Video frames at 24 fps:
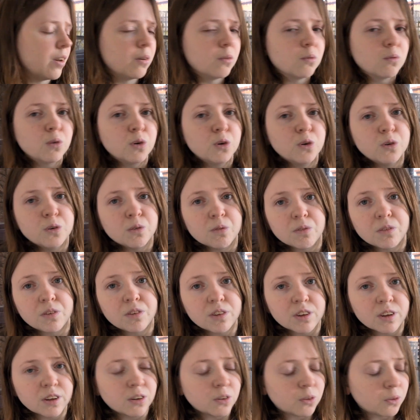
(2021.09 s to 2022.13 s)

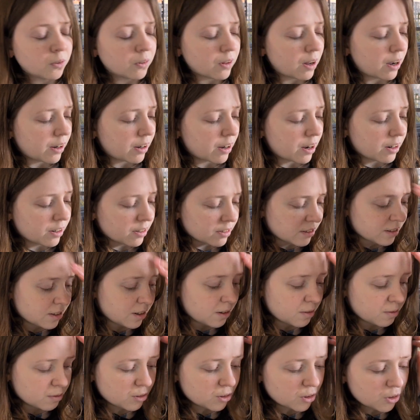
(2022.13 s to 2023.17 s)
roofs and all that kind of
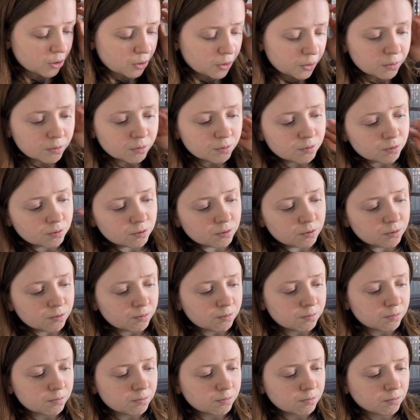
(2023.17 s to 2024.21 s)
stuff. So
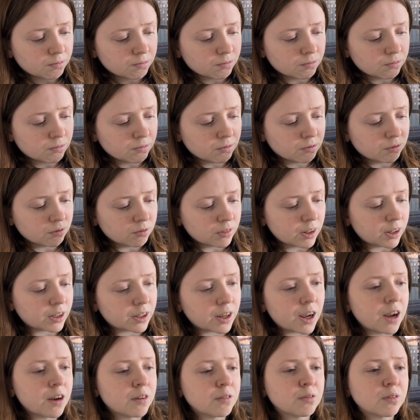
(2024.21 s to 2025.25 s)

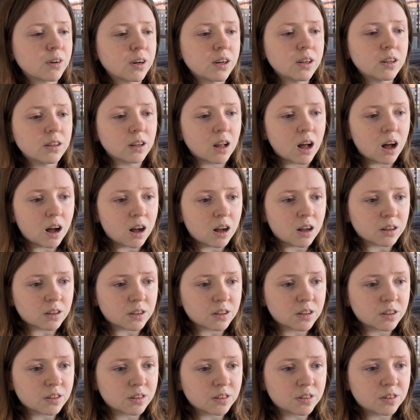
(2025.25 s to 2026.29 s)
like every
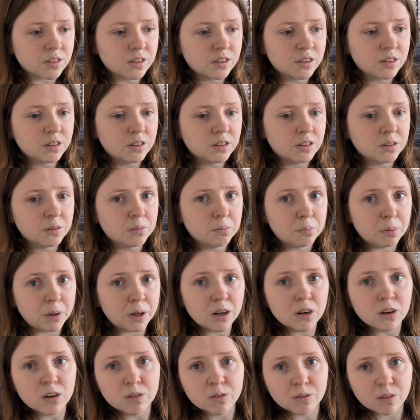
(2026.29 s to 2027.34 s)
last
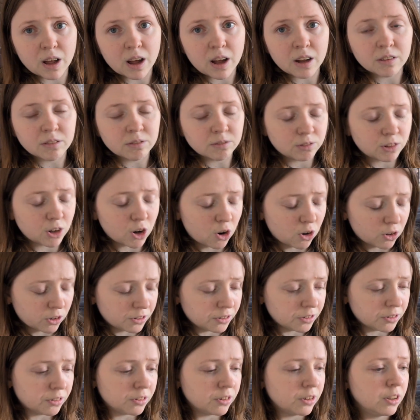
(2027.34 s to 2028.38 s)
bit of that
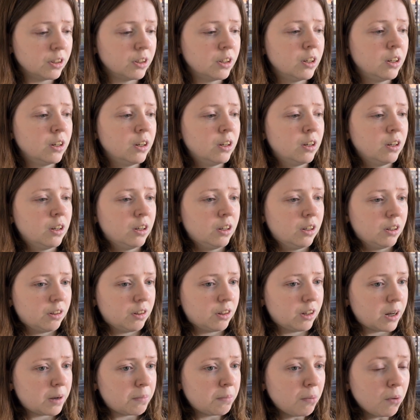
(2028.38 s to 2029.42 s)
cotton
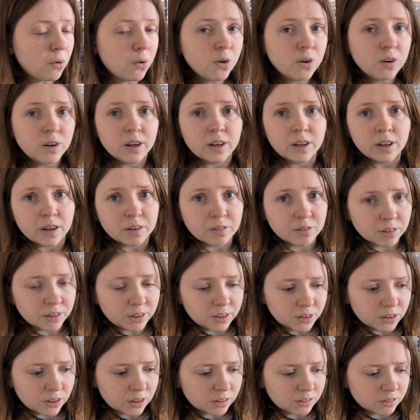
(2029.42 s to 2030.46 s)
that I bought and
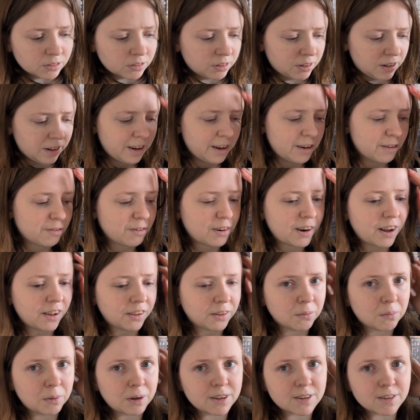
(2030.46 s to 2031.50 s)
every
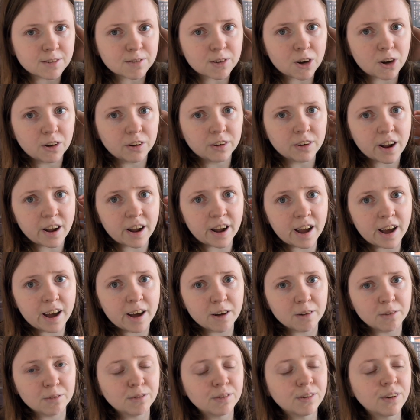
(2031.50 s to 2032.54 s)
other piece of cotton I
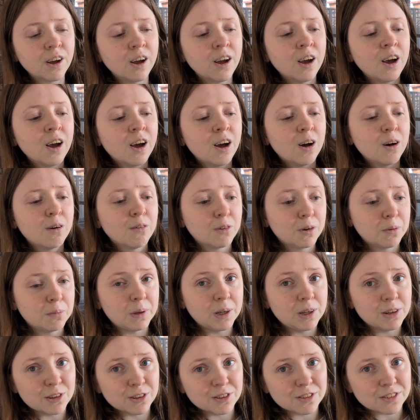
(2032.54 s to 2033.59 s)
have will be
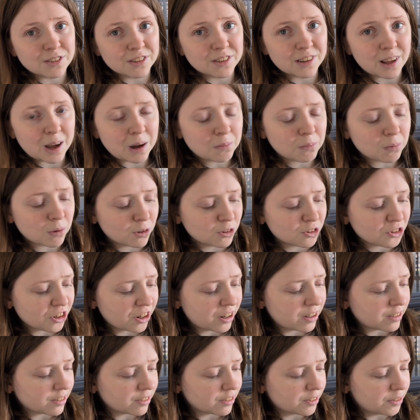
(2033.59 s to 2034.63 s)
used in that
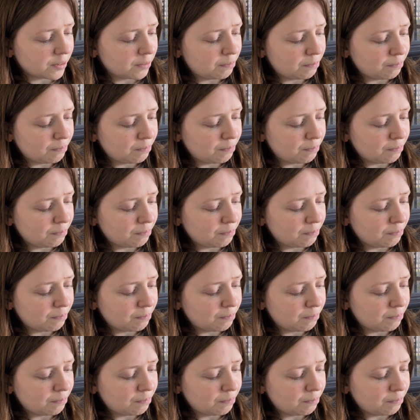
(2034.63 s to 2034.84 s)
project.